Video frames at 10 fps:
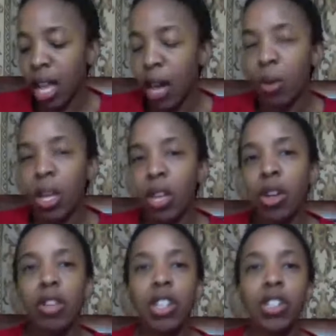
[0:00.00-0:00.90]
That way you
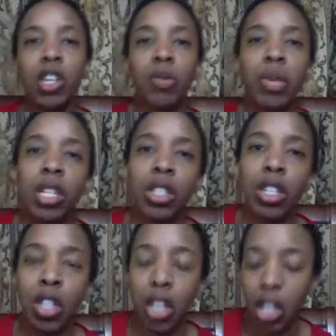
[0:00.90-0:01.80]
increase your ability
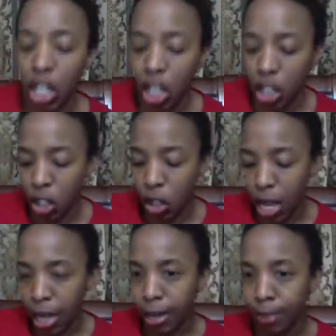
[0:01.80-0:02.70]
to earn additional
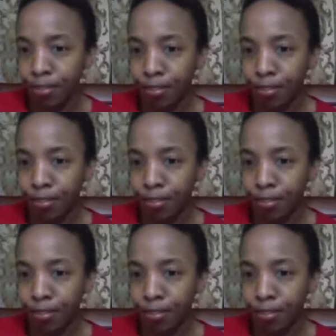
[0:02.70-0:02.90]
income.